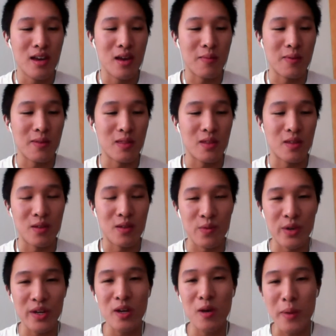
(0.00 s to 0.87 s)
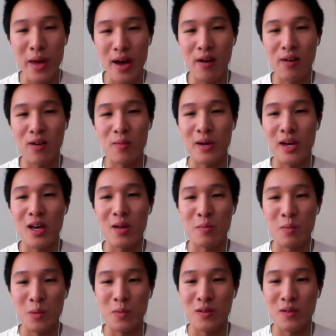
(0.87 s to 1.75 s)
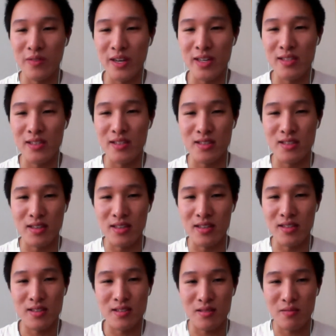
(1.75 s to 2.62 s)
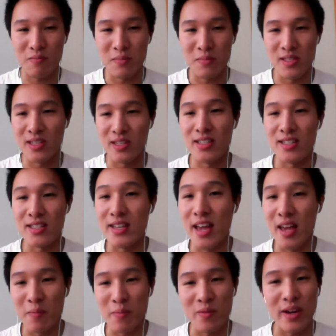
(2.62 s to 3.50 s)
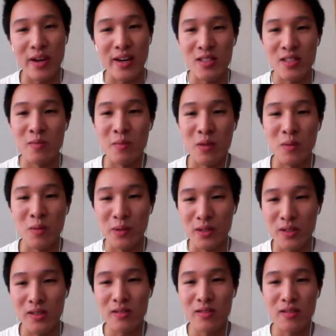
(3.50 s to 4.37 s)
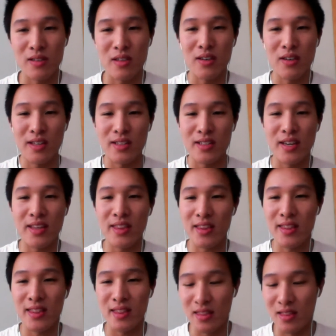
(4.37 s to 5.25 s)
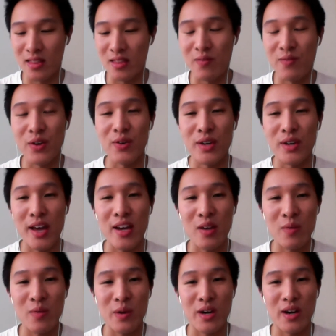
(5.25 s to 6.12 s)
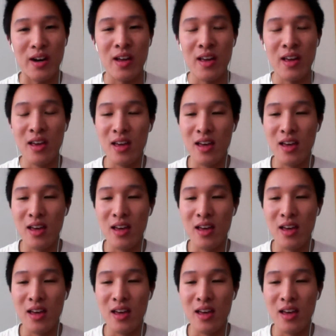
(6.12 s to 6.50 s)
I mean, the, the real power behind mobile devices is is in its name, right? It's mobile. You can take the, the phone anywhere.